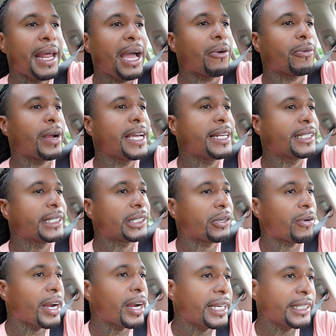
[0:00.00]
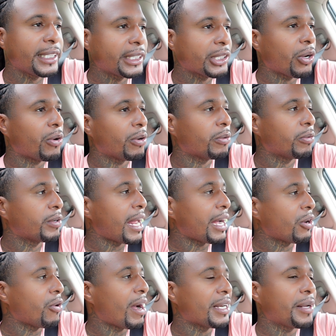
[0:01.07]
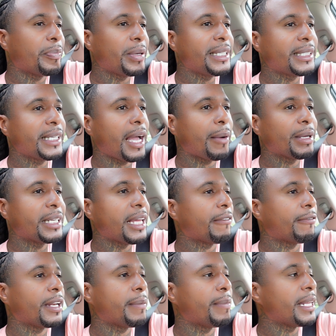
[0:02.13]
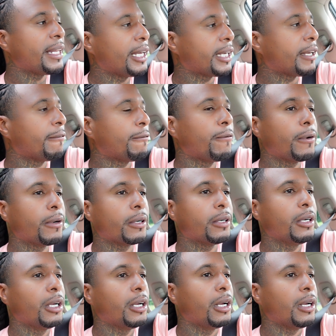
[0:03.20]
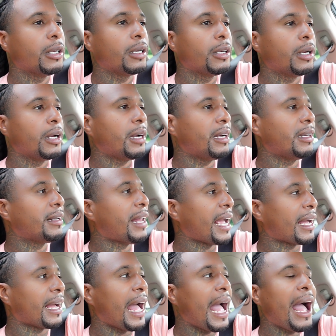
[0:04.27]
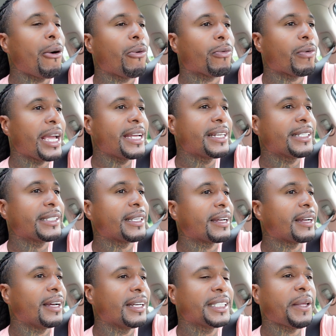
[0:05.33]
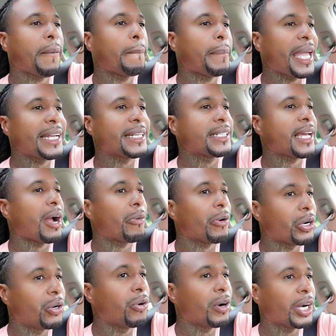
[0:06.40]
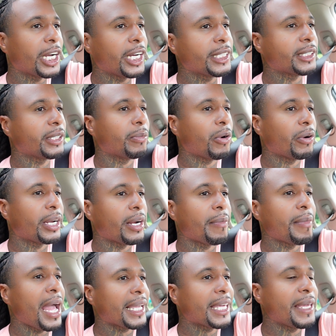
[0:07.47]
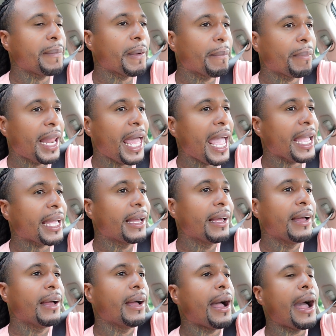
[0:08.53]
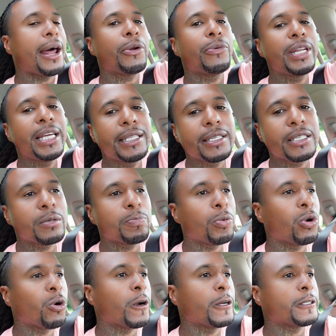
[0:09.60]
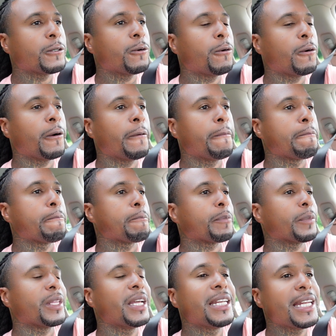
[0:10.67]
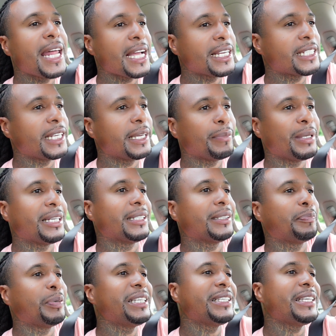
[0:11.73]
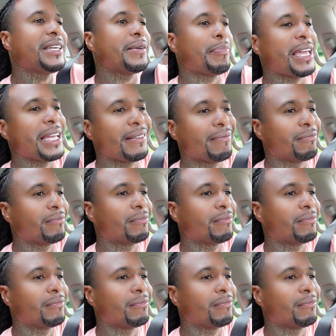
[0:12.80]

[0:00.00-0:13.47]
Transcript: outrageous, crazy. So when I go out to PC, I'ma definitely be looking for like an outrageous, a custom paint job. We're going custom on here. I'm not keeping black. I don't need the sports or none of that shit, because PC can paint